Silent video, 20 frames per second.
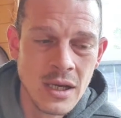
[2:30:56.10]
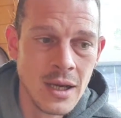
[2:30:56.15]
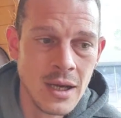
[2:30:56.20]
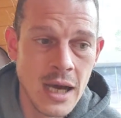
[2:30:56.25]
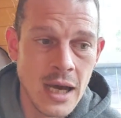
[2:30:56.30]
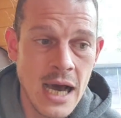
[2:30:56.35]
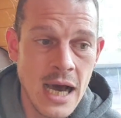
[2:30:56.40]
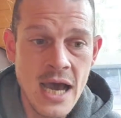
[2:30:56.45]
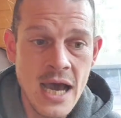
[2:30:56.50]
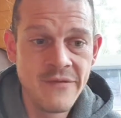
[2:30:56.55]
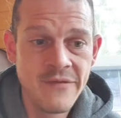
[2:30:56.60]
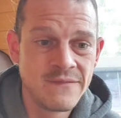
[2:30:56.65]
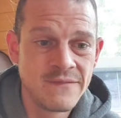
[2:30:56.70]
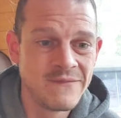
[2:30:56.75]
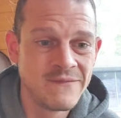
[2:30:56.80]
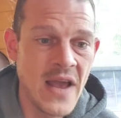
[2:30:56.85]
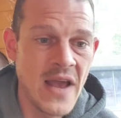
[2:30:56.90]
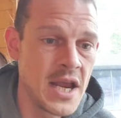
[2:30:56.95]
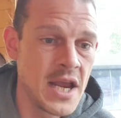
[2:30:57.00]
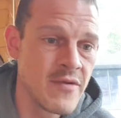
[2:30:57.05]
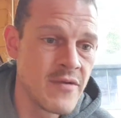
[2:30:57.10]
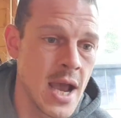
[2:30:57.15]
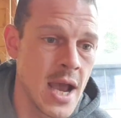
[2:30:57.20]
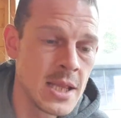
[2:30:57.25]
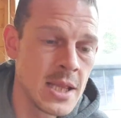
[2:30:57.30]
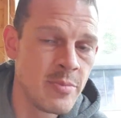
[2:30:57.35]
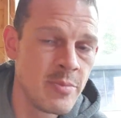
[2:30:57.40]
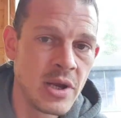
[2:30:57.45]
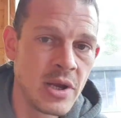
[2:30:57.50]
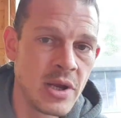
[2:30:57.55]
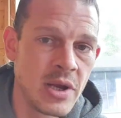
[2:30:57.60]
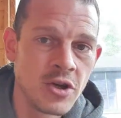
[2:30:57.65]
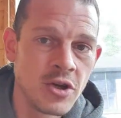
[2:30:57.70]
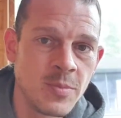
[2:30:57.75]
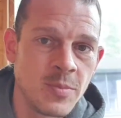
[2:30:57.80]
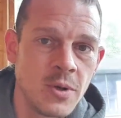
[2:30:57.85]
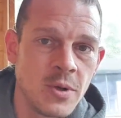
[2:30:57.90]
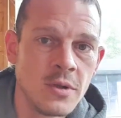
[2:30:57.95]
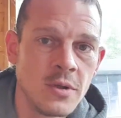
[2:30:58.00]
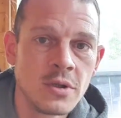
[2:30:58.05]
I've very rarely been
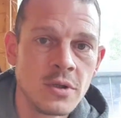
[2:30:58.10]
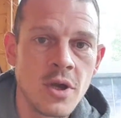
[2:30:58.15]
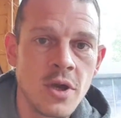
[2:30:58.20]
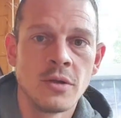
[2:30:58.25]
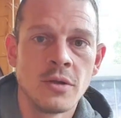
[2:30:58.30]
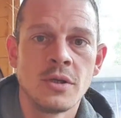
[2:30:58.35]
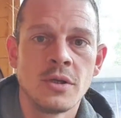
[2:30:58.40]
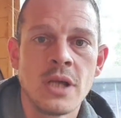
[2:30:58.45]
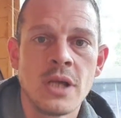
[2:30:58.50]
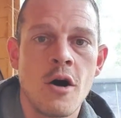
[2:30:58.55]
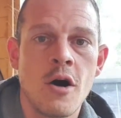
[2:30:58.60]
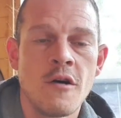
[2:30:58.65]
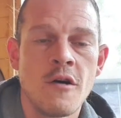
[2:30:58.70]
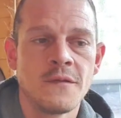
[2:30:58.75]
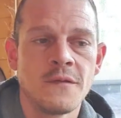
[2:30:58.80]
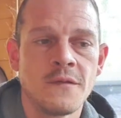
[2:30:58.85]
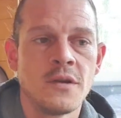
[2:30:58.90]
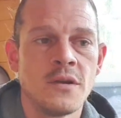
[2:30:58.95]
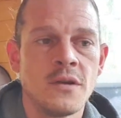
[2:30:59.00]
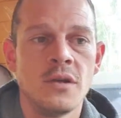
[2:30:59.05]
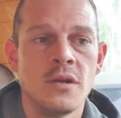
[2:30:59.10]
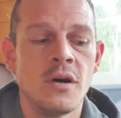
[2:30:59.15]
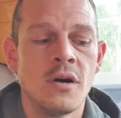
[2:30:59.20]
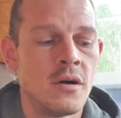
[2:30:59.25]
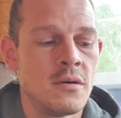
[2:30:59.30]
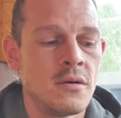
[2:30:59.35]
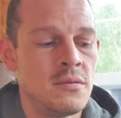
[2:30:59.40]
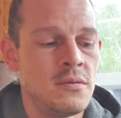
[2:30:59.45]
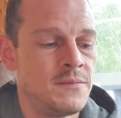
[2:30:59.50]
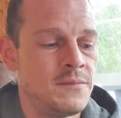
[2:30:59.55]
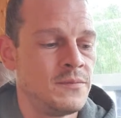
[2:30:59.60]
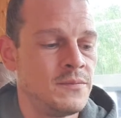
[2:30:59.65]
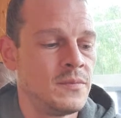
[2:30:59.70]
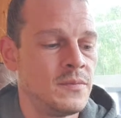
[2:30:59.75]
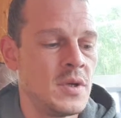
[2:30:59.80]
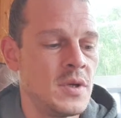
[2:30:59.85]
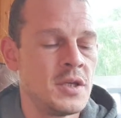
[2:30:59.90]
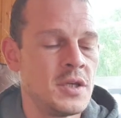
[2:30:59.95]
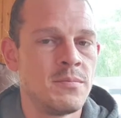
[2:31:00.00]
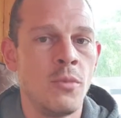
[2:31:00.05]
hospital and doctors that often, you know.
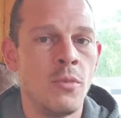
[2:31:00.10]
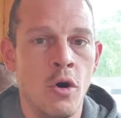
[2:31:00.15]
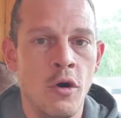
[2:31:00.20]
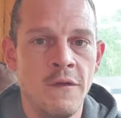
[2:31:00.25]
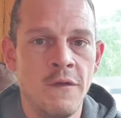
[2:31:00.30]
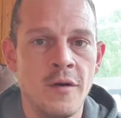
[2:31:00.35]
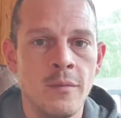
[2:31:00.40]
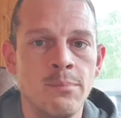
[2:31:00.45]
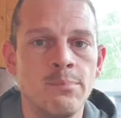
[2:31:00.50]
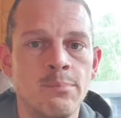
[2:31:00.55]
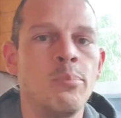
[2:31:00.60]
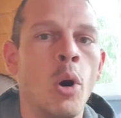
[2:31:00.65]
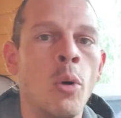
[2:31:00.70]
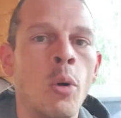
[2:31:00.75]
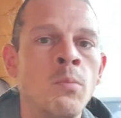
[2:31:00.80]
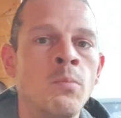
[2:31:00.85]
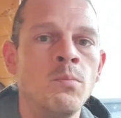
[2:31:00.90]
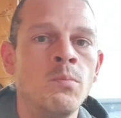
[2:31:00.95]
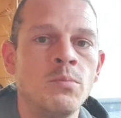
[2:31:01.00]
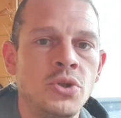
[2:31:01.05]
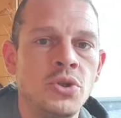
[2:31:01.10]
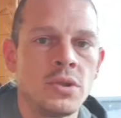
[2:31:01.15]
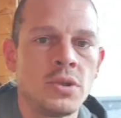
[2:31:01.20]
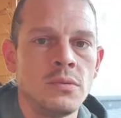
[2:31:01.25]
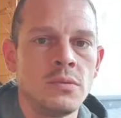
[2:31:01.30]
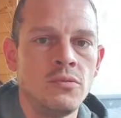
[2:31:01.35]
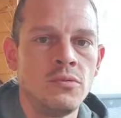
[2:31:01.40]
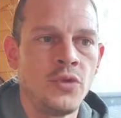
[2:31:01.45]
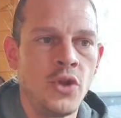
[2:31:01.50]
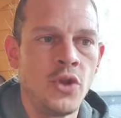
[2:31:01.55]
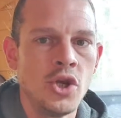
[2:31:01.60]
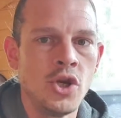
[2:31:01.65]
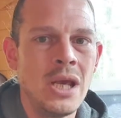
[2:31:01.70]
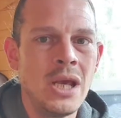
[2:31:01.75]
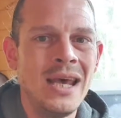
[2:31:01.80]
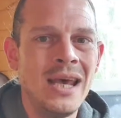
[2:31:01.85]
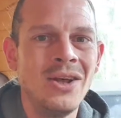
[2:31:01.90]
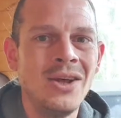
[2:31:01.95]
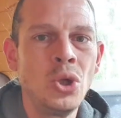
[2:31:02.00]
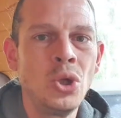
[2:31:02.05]
It's more for bumps than
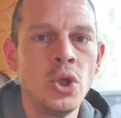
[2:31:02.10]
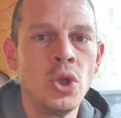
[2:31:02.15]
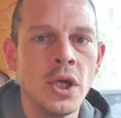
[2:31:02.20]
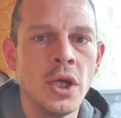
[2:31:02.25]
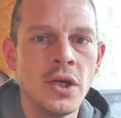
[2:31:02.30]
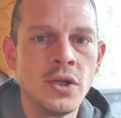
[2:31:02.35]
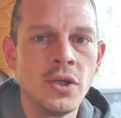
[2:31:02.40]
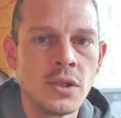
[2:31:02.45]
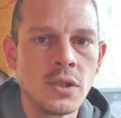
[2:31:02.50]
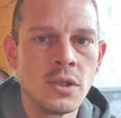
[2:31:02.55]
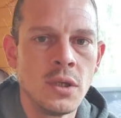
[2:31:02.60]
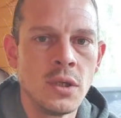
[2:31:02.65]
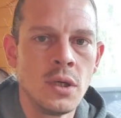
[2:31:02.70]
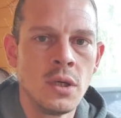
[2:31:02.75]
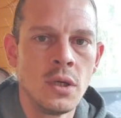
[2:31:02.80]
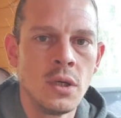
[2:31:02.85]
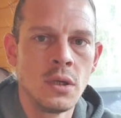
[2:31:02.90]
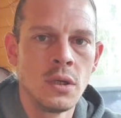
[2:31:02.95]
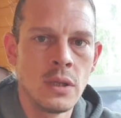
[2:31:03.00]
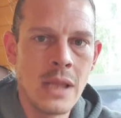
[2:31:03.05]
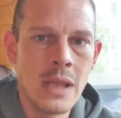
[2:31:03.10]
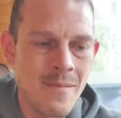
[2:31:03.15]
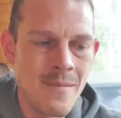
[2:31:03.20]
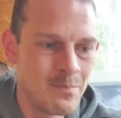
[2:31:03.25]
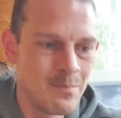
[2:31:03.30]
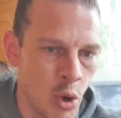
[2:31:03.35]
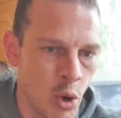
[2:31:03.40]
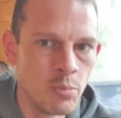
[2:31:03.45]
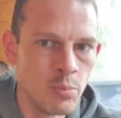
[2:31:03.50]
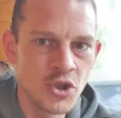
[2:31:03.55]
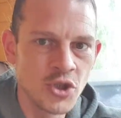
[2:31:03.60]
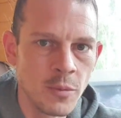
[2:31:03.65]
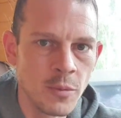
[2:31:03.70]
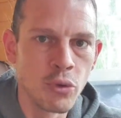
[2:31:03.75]
illness, like bumps and